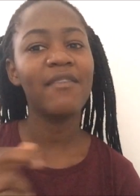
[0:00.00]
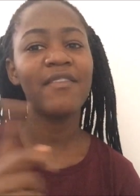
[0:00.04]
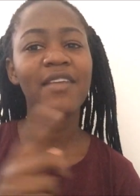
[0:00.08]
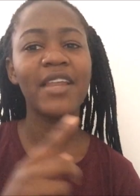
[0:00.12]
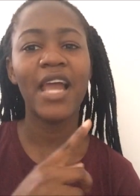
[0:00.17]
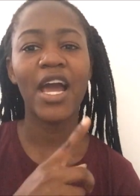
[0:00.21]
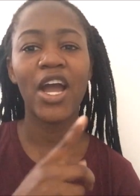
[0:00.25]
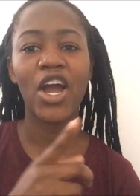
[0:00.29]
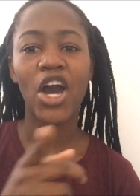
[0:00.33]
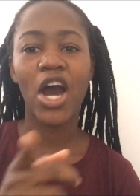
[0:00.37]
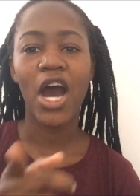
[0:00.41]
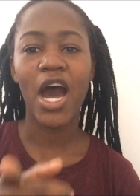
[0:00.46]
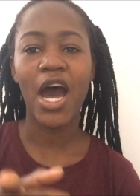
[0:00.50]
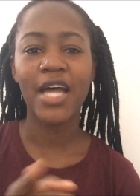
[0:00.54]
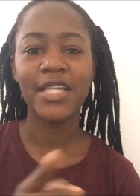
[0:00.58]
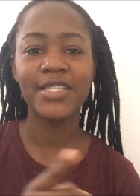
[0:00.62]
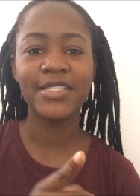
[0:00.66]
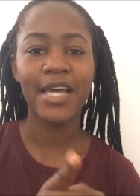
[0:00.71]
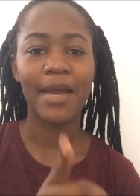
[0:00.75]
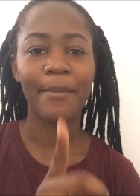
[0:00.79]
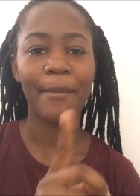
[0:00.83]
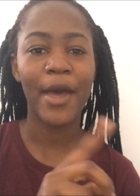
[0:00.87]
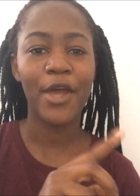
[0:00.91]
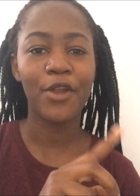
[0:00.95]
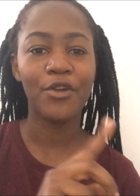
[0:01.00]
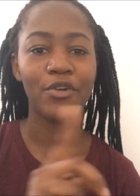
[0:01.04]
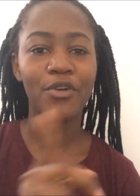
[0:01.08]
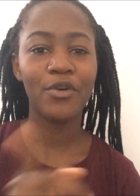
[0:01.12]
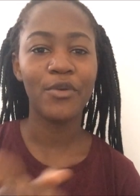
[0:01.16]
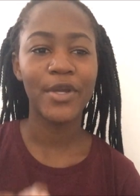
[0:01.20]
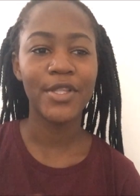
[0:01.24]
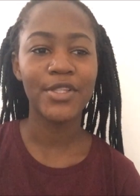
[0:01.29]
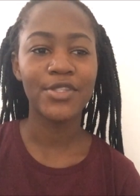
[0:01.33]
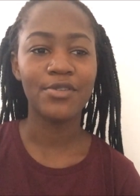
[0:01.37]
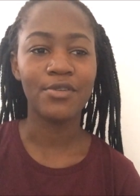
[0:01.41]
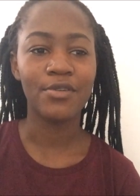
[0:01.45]
i'm having like a hard time i don't
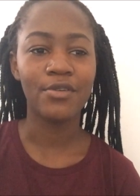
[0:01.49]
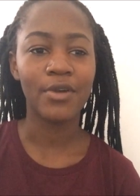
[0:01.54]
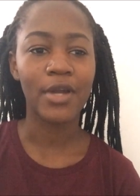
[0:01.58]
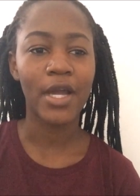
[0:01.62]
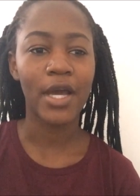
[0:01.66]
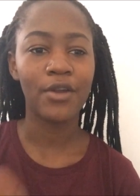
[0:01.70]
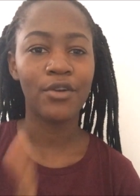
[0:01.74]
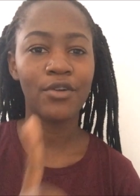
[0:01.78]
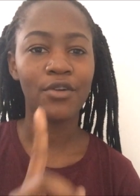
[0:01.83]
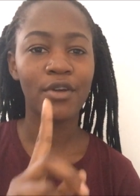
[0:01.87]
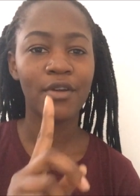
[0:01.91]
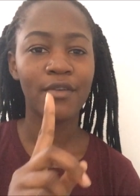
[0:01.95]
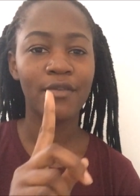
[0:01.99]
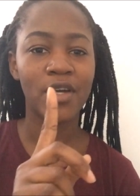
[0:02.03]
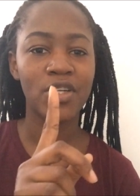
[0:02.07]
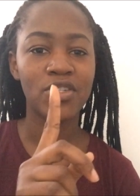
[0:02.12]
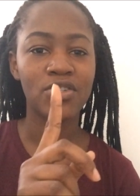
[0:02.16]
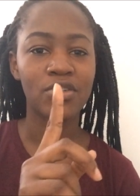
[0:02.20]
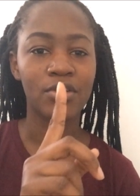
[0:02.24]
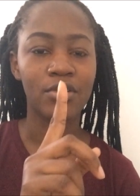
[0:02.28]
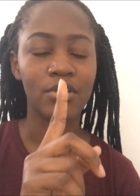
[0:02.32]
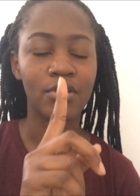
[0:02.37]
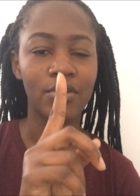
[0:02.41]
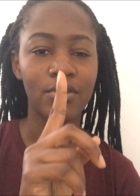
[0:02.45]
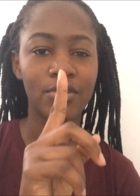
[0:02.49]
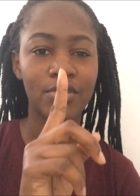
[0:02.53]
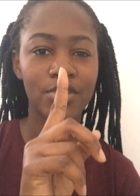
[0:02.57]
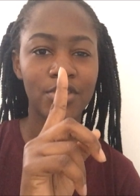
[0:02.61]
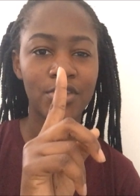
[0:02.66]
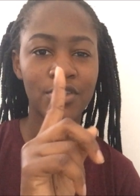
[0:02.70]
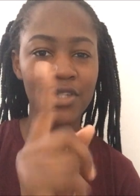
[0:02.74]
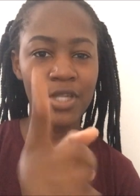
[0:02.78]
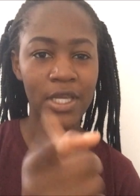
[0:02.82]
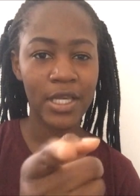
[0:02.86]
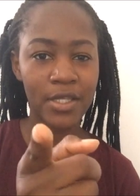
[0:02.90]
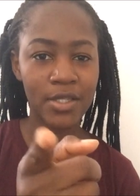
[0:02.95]
know where to look i don't know if i should look
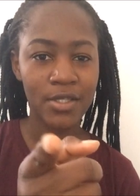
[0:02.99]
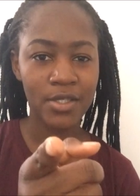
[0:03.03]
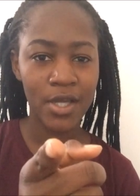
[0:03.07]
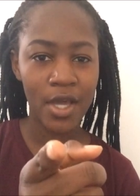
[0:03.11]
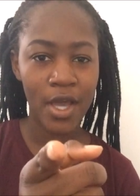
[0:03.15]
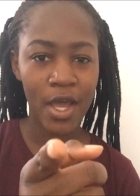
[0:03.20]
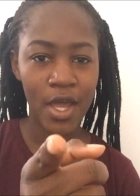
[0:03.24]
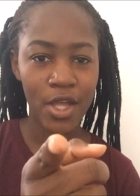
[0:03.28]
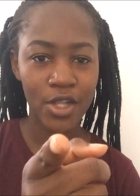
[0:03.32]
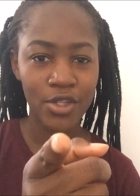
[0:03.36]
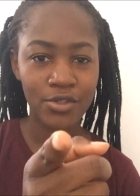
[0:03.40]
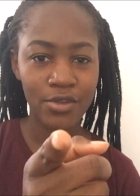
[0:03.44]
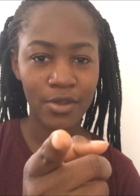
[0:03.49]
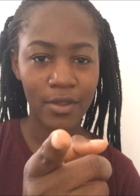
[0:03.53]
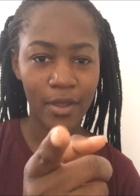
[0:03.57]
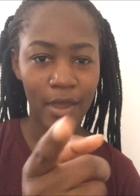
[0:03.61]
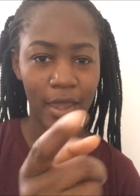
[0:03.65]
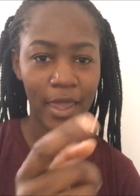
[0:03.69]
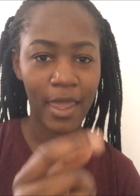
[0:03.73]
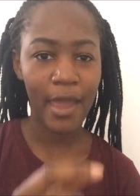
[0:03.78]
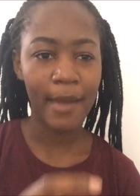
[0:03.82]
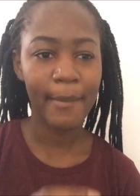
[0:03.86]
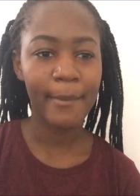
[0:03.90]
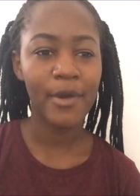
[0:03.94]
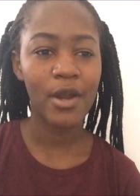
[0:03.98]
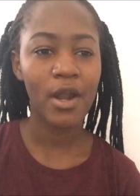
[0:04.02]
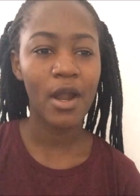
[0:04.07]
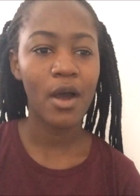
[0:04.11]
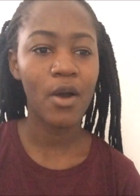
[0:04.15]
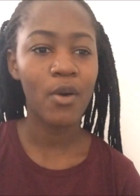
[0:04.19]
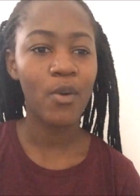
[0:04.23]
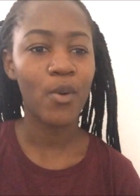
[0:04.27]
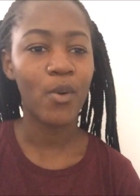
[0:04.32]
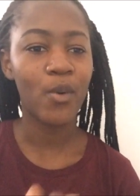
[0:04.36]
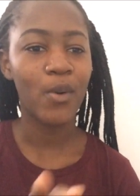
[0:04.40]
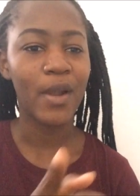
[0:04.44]
straight to the
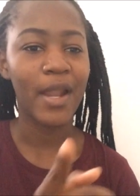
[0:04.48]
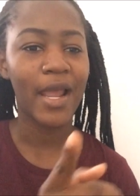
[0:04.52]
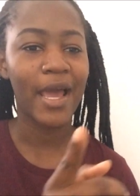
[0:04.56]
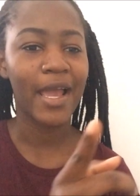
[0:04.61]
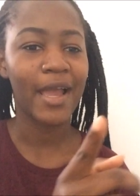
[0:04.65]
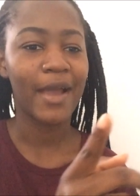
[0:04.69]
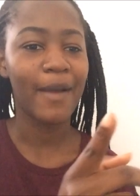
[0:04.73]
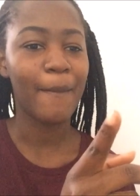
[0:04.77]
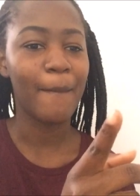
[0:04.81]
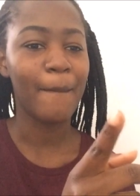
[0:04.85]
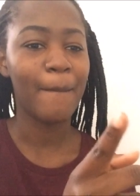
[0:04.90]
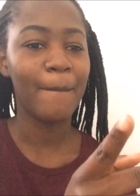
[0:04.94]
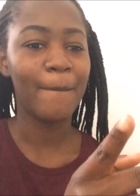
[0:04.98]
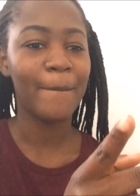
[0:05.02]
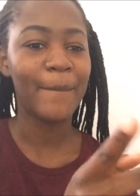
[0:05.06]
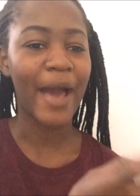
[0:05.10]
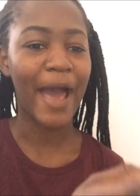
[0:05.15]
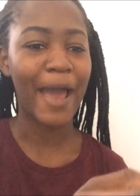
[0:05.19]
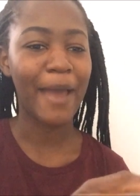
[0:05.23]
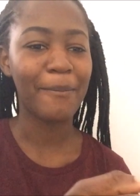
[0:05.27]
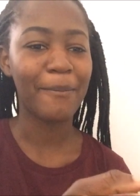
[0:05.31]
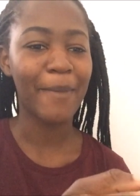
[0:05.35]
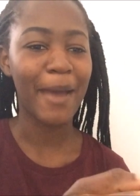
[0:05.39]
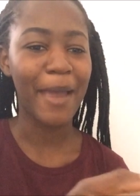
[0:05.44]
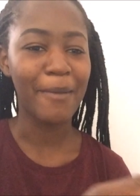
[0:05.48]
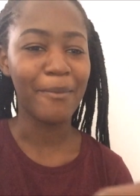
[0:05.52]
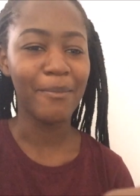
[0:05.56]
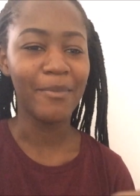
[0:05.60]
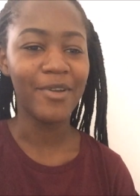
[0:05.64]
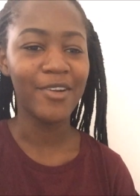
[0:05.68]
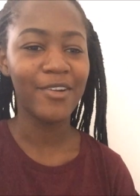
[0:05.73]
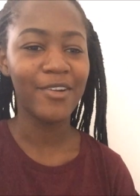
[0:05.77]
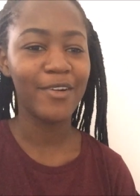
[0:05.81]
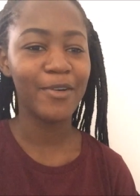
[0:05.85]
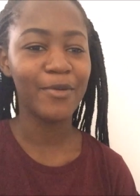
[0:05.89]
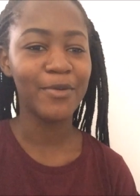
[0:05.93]
camera or like by my
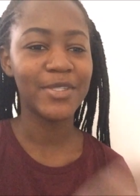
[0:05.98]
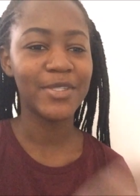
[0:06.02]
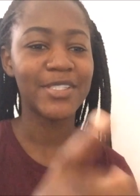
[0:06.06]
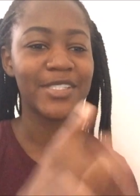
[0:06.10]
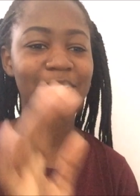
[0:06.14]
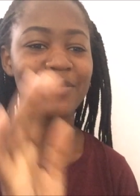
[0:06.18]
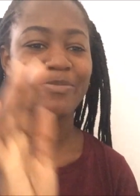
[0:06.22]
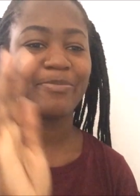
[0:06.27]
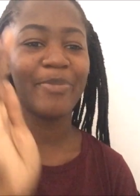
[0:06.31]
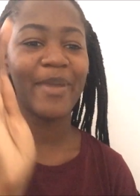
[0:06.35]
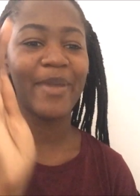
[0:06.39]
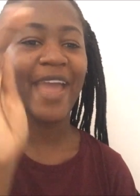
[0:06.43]
mirror which is